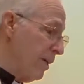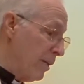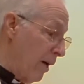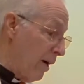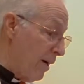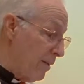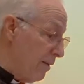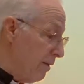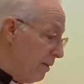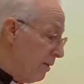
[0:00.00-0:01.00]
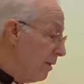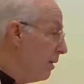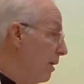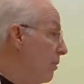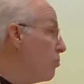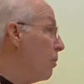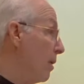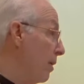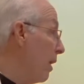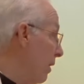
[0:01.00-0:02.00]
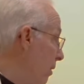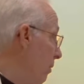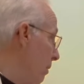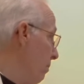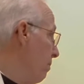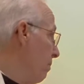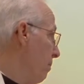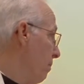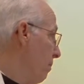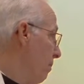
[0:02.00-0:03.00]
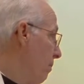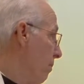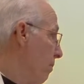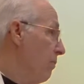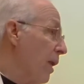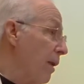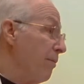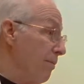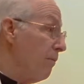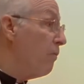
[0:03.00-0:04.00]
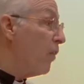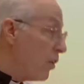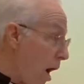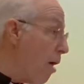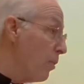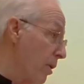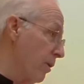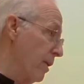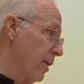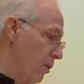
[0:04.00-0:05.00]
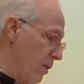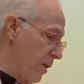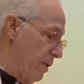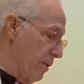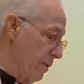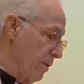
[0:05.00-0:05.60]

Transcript: that God is really that good, that phenomenally good.